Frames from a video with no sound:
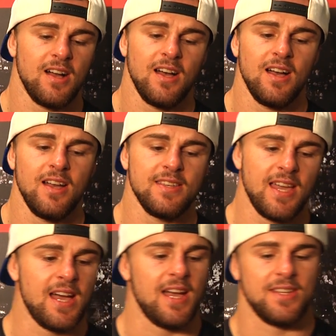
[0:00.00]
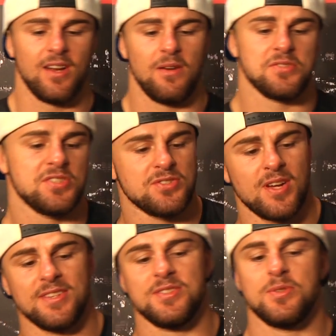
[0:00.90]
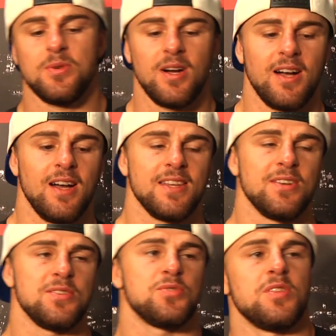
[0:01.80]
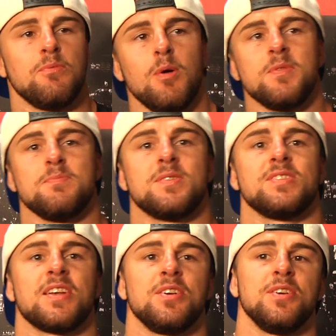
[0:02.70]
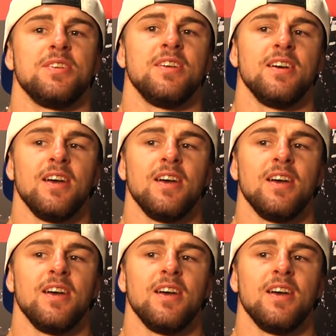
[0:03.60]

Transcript: Yeah. You know, I was just trying to, enjoy the moment as much as I could.